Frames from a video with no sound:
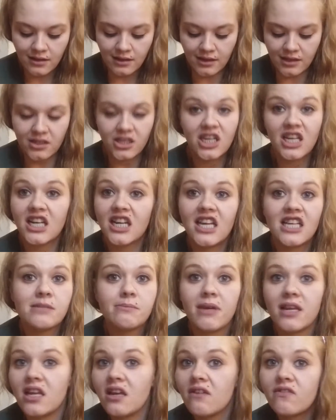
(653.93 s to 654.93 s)
And you can eat as
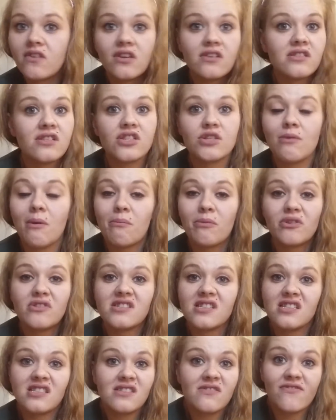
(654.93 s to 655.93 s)
many of those as you want
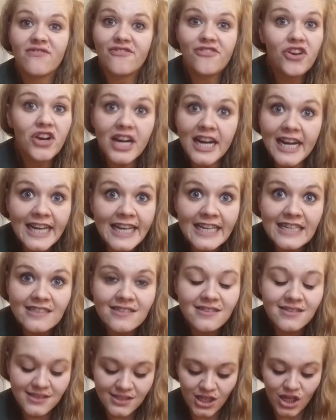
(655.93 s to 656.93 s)
because it's free.
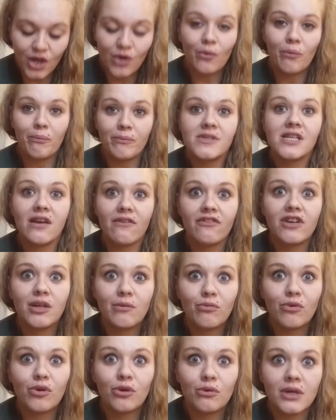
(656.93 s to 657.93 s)
So definitely
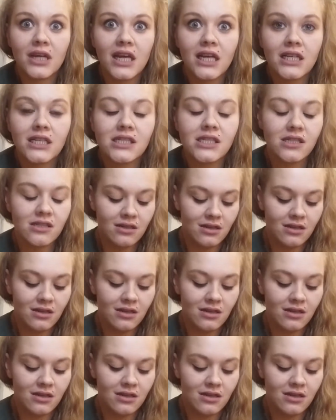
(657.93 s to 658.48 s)
boiled eggs.